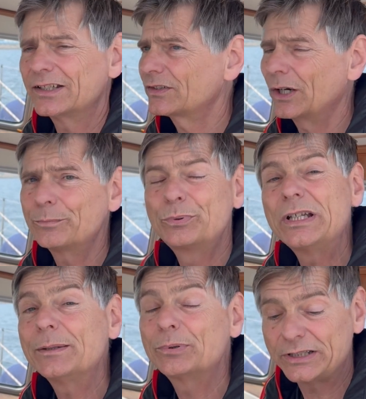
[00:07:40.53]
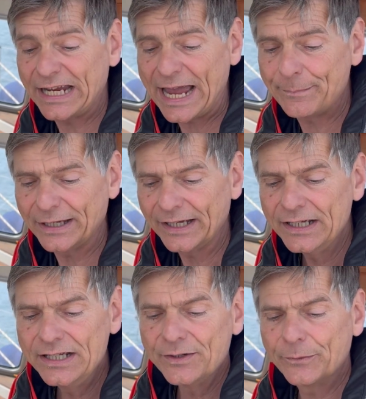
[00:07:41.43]
So I'm pretty happy
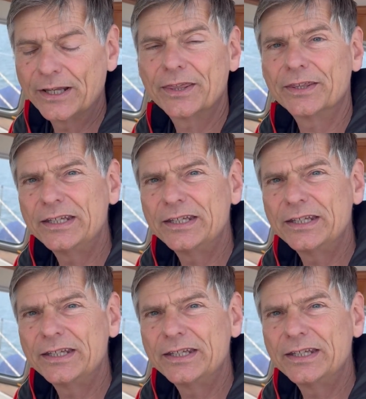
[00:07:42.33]
with